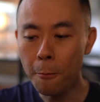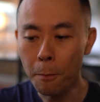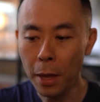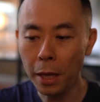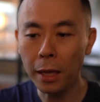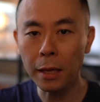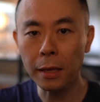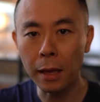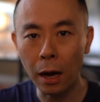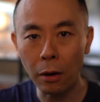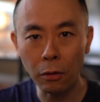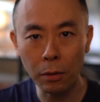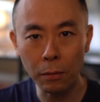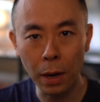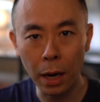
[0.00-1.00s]
making
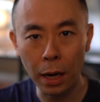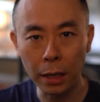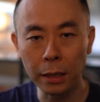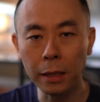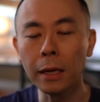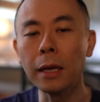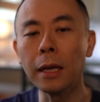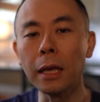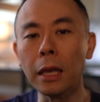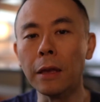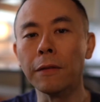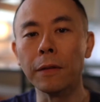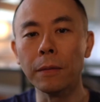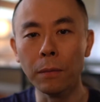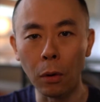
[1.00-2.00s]
our mind
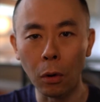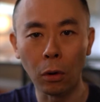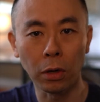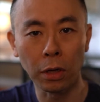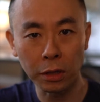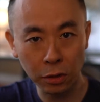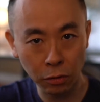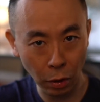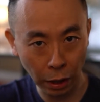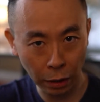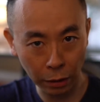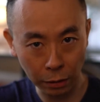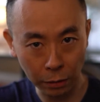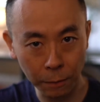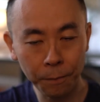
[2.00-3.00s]
even more
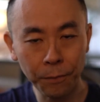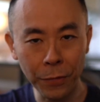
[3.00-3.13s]
distracted.